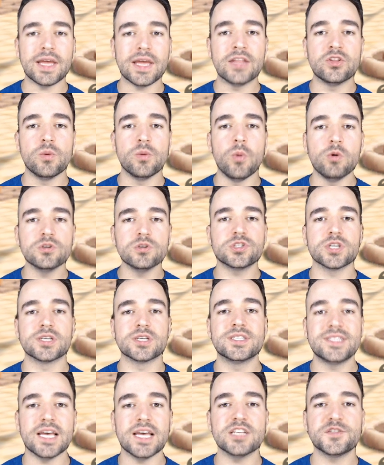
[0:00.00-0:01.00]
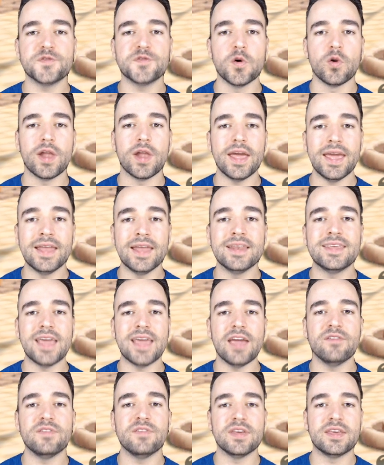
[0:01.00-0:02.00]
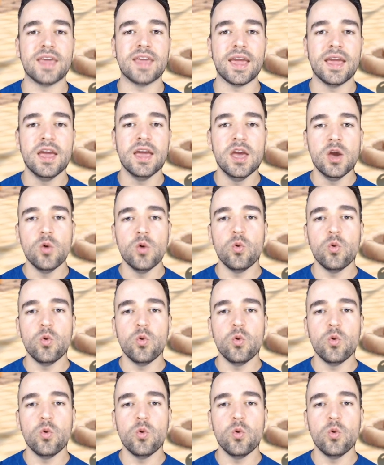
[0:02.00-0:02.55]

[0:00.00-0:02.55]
and the most successful in KvK.